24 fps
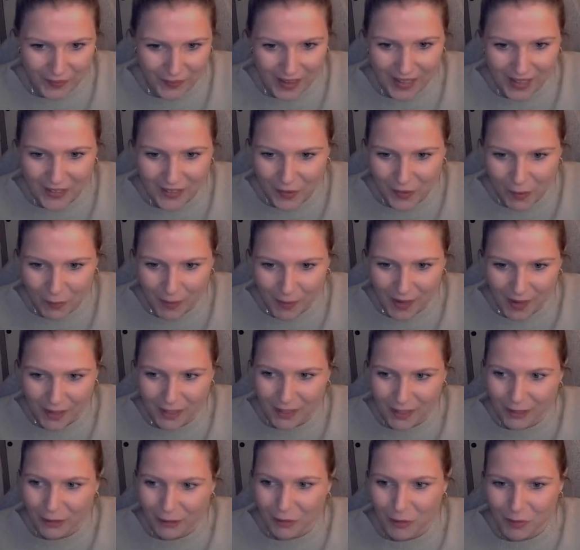I don't know about
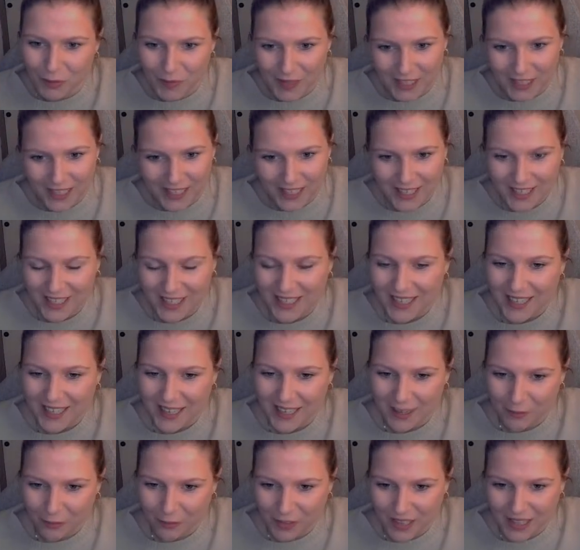you, but
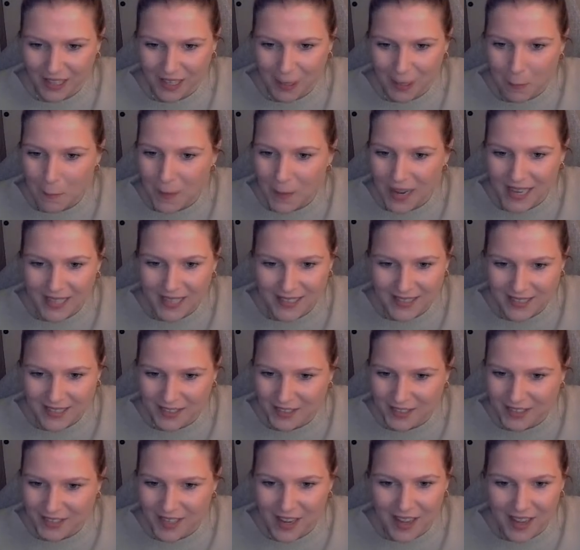I feel like mine's are
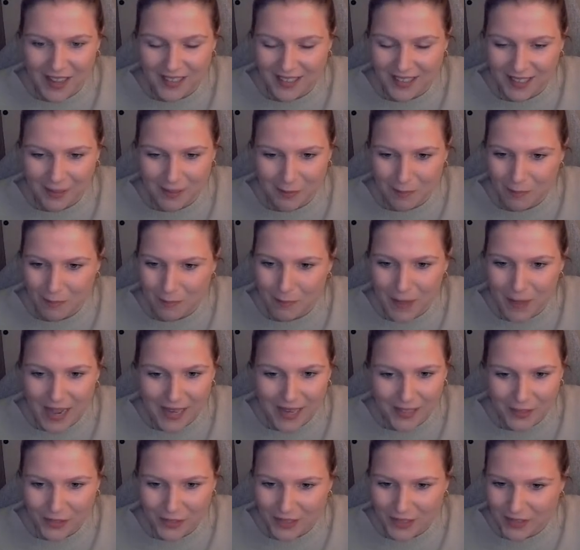not, like, my
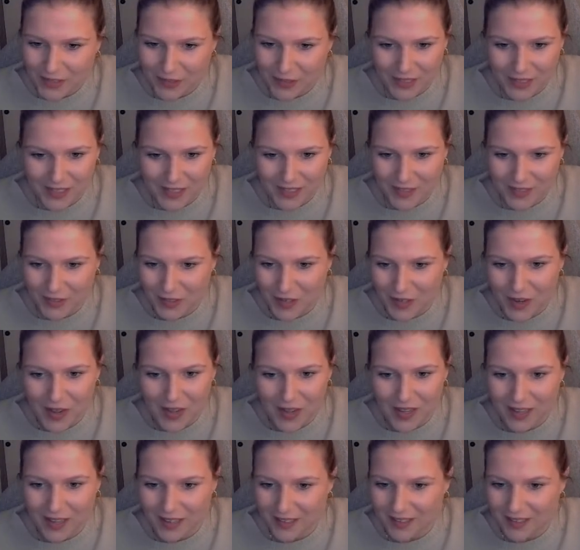dirty 30s are not